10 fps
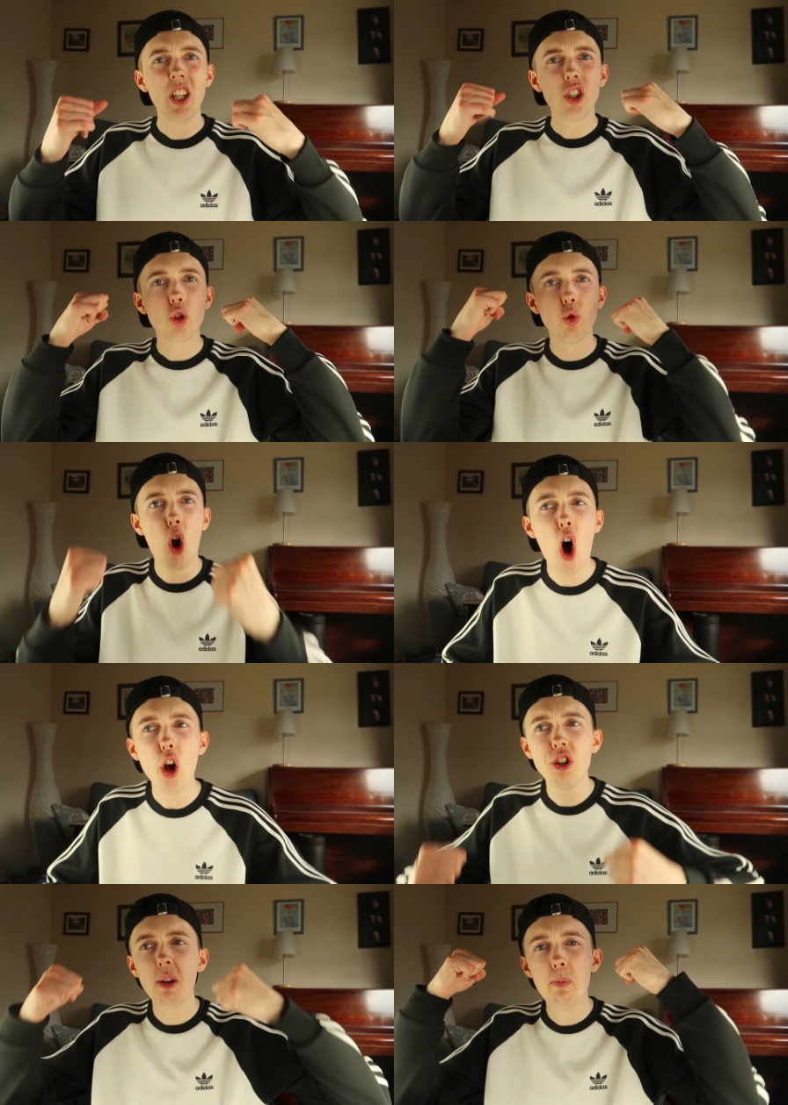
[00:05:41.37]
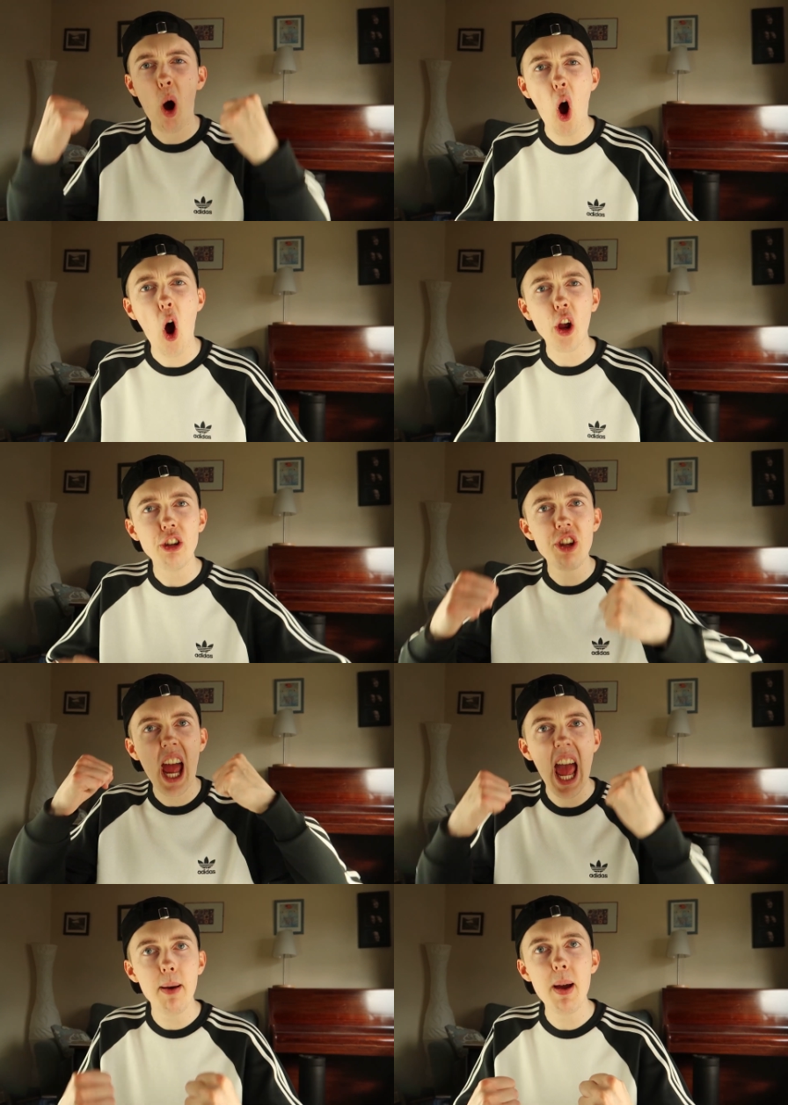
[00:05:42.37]
grind and pound
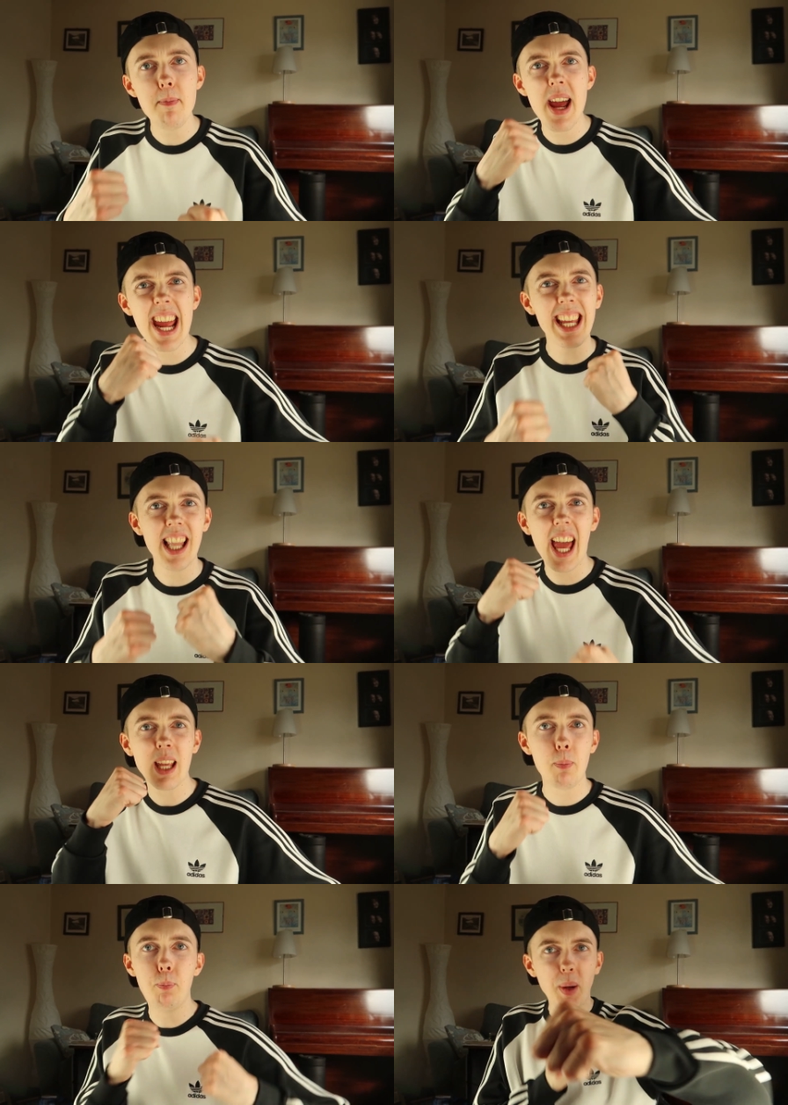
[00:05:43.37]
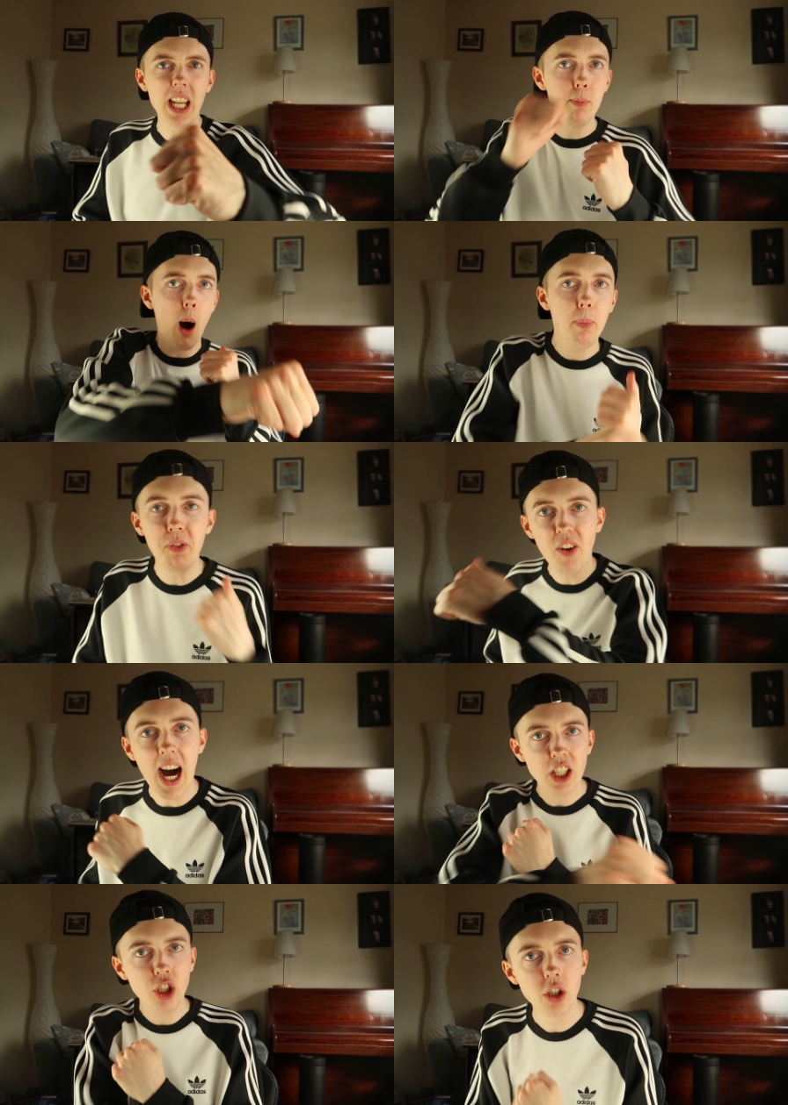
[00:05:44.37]
MMA, like beat 'em up
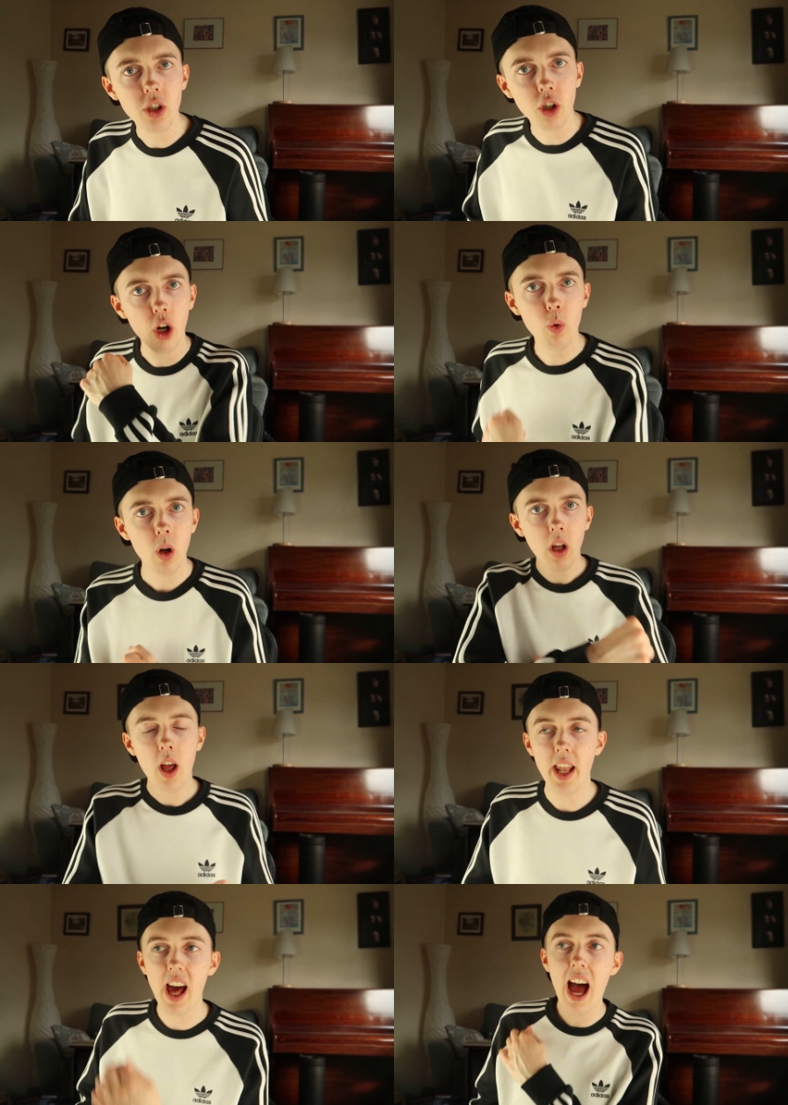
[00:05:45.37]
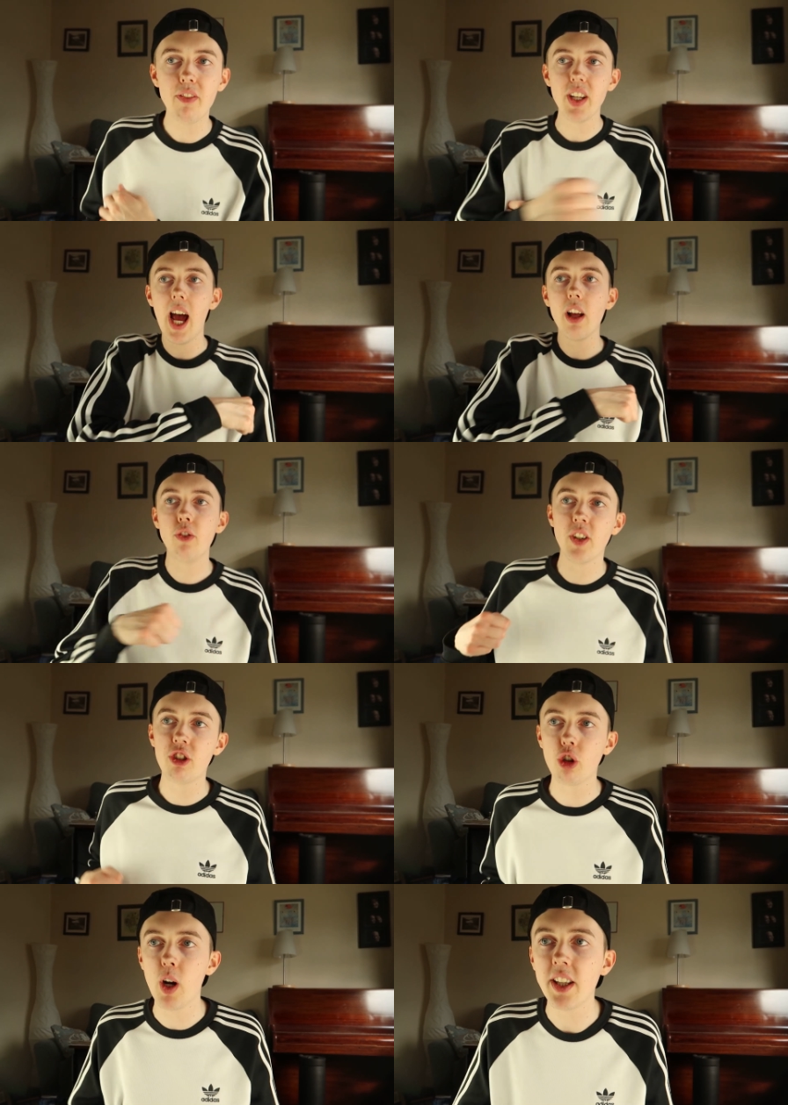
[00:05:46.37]
fashion, you know? And Ivy Nile fits
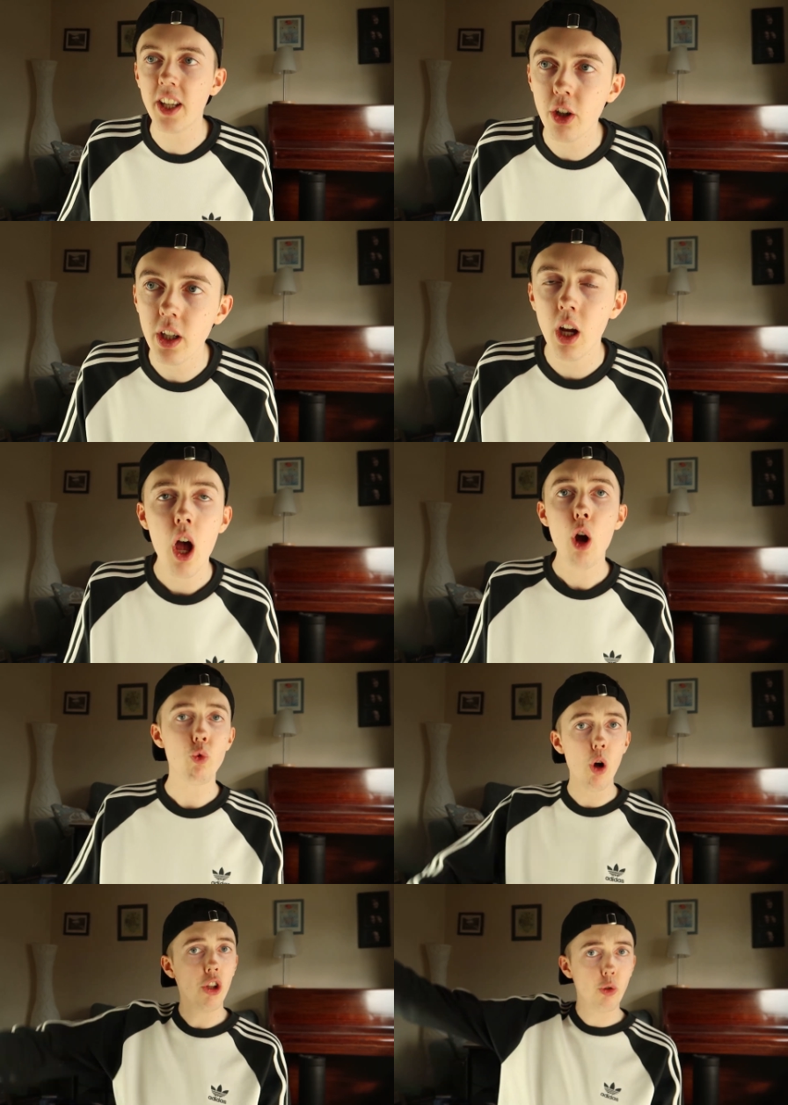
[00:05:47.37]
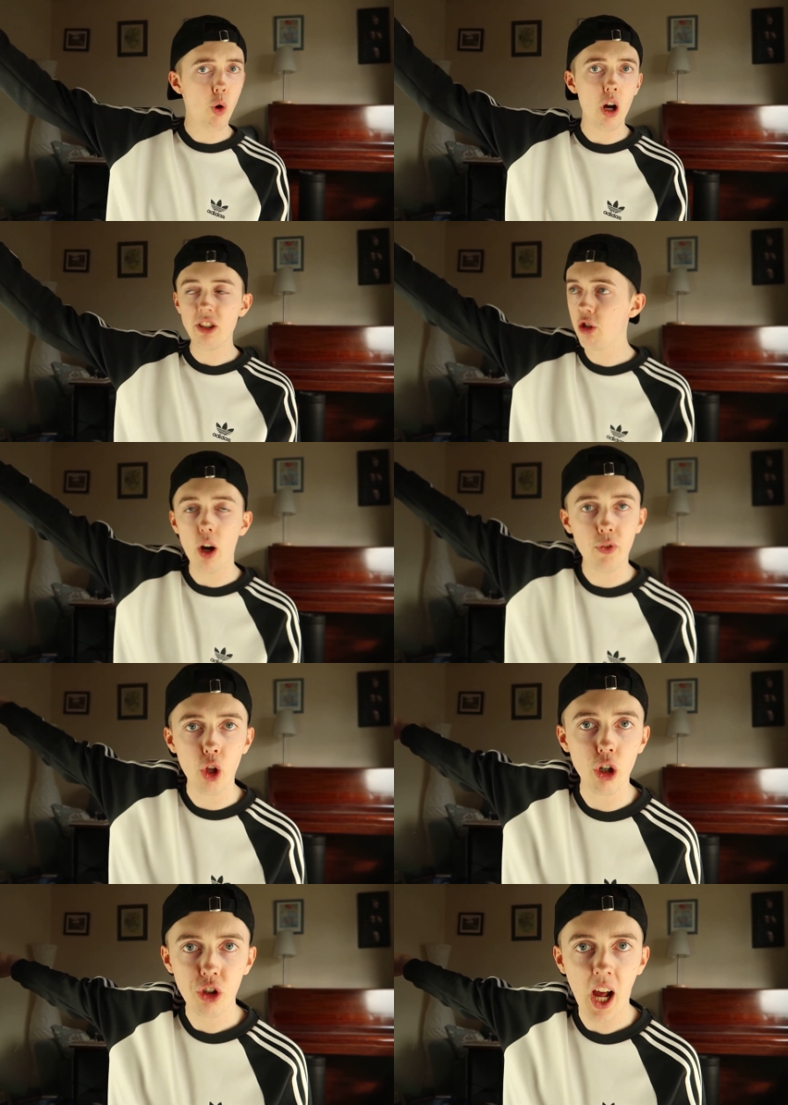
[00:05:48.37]
the criteria. Ronda Rousey's off
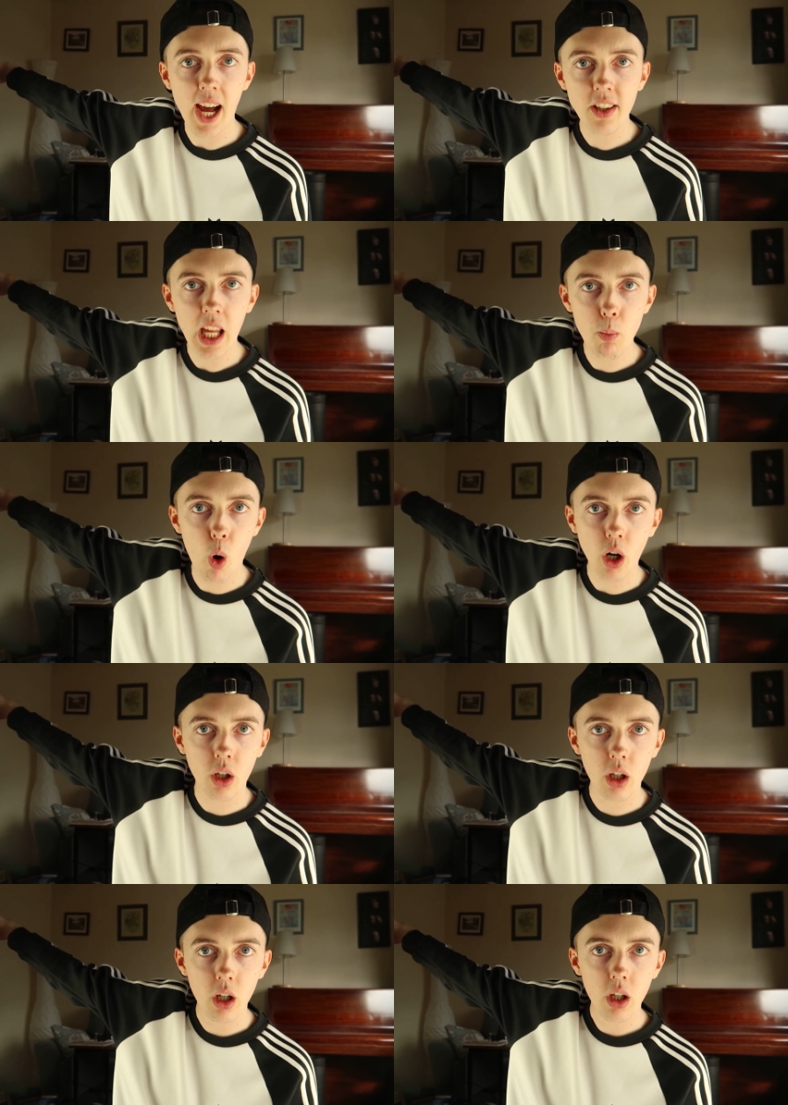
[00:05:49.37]
doing her tag team work.